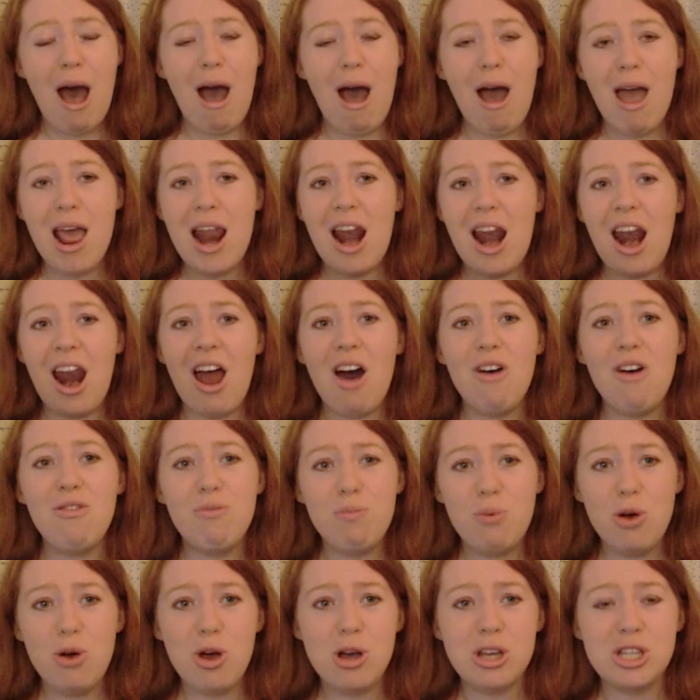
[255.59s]
I
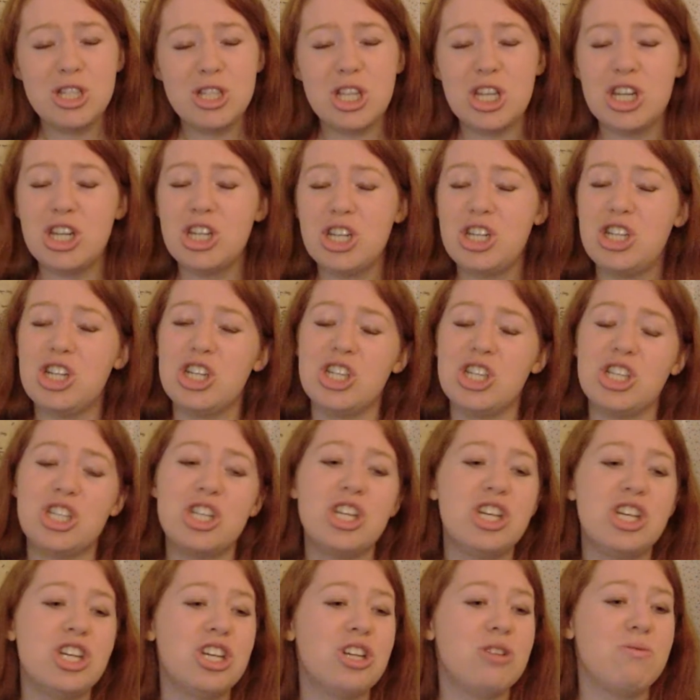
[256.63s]
love books that are just
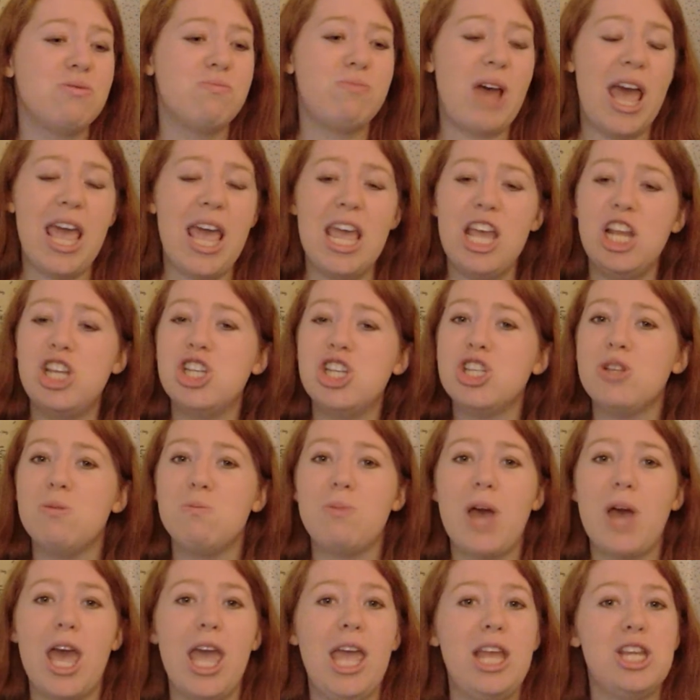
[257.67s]
pages
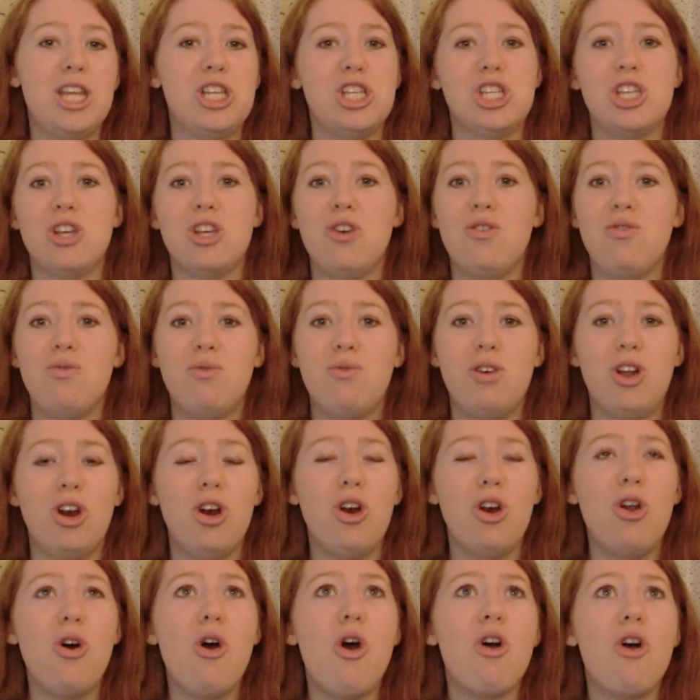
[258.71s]
and pages of
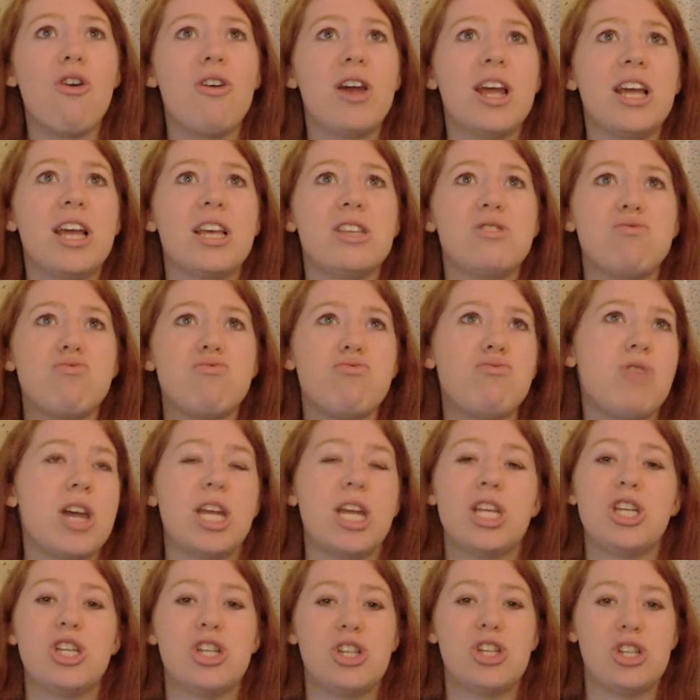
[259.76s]
glorious,
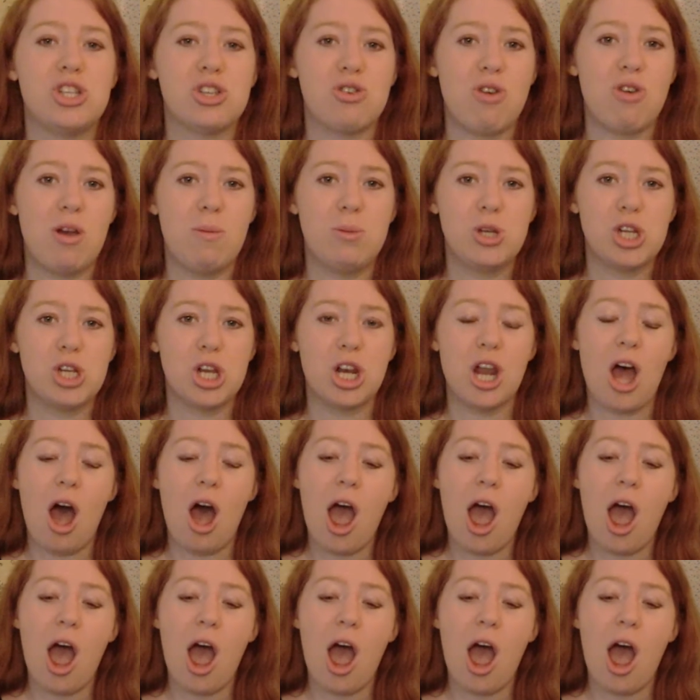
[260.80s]
rich description.